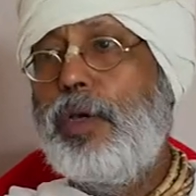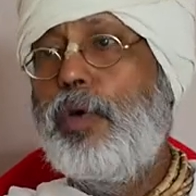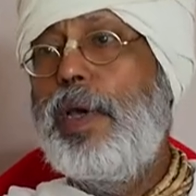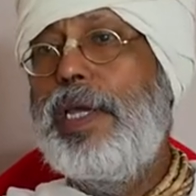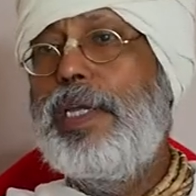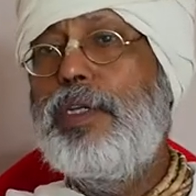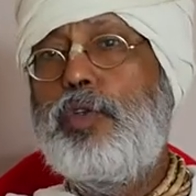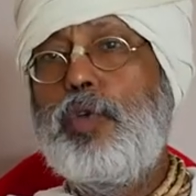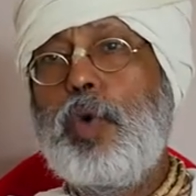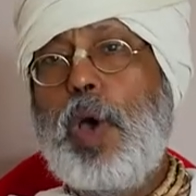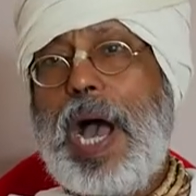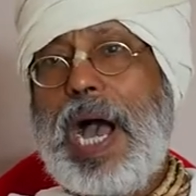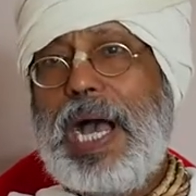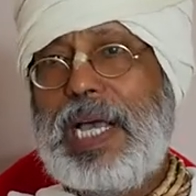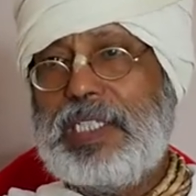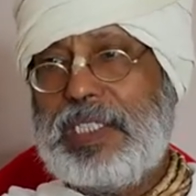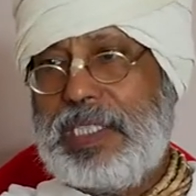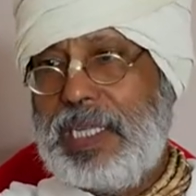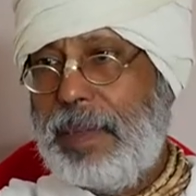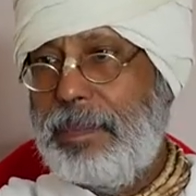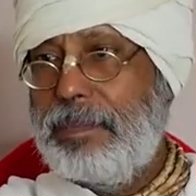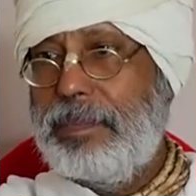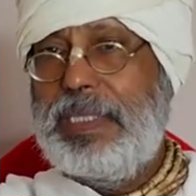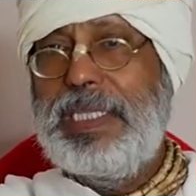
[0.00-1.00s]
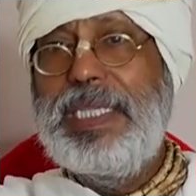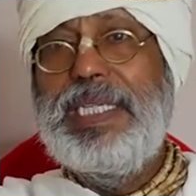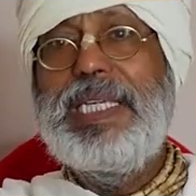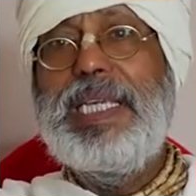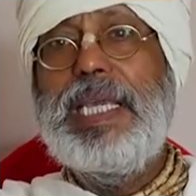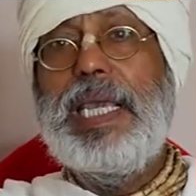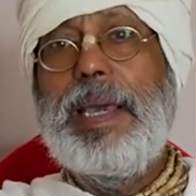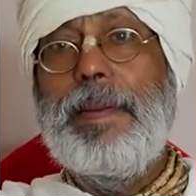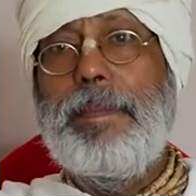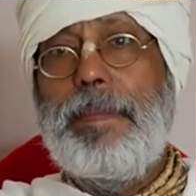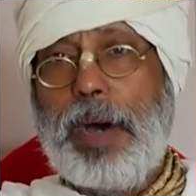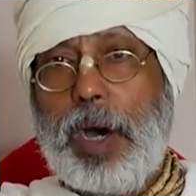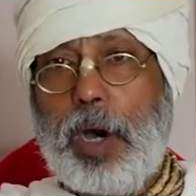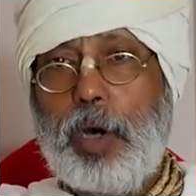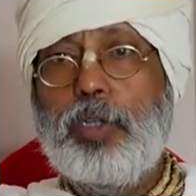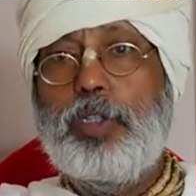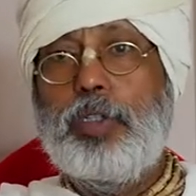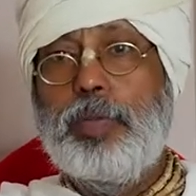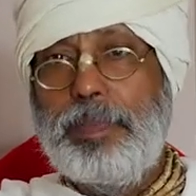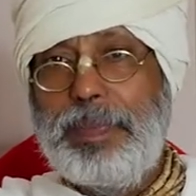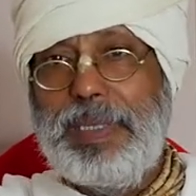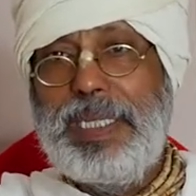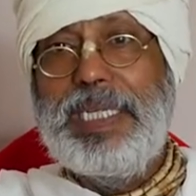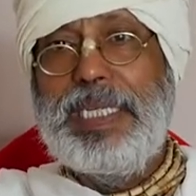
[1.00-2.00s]
going to ask something
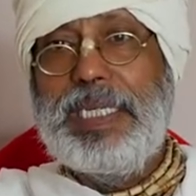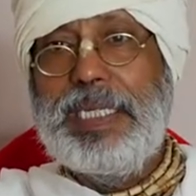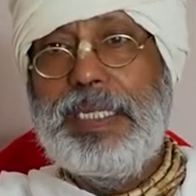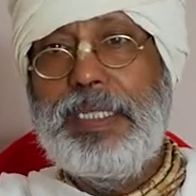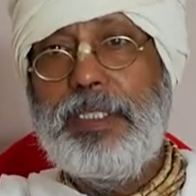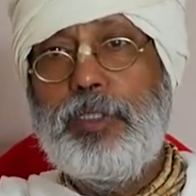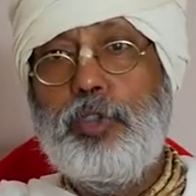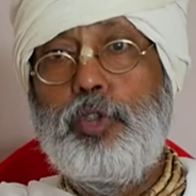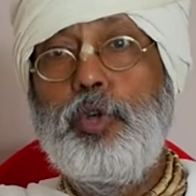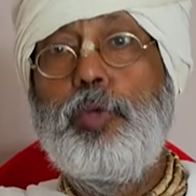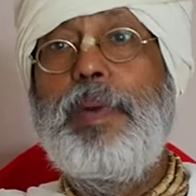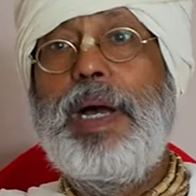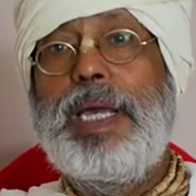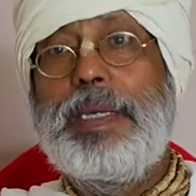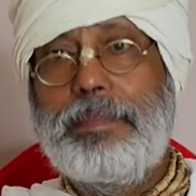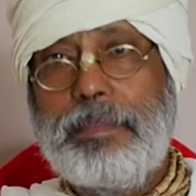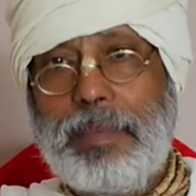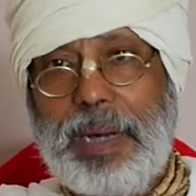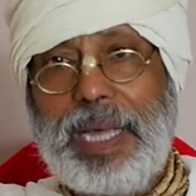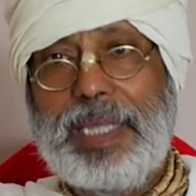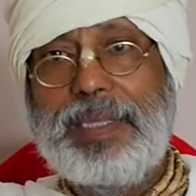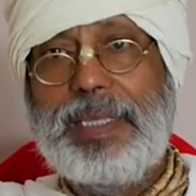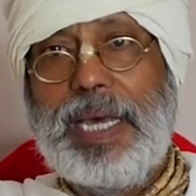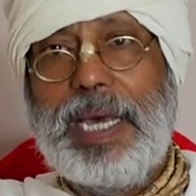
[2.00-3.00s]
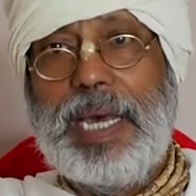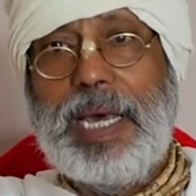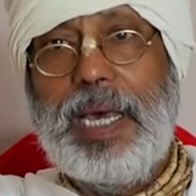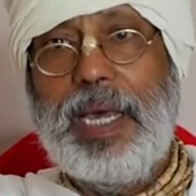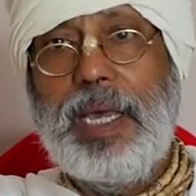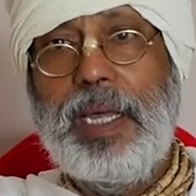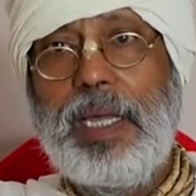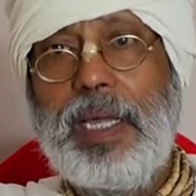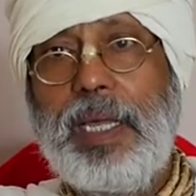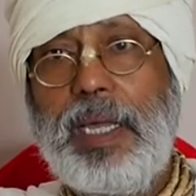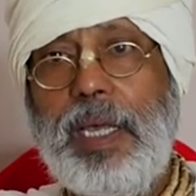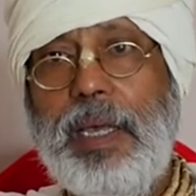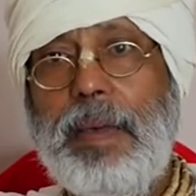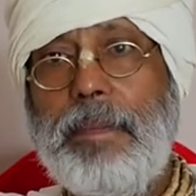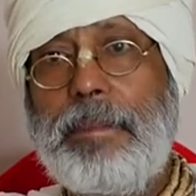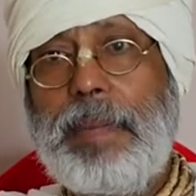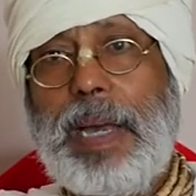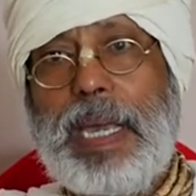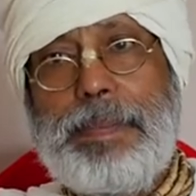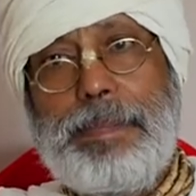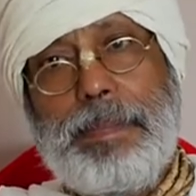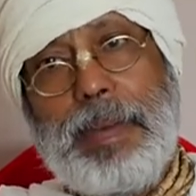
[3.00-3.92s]
about me to my mother, my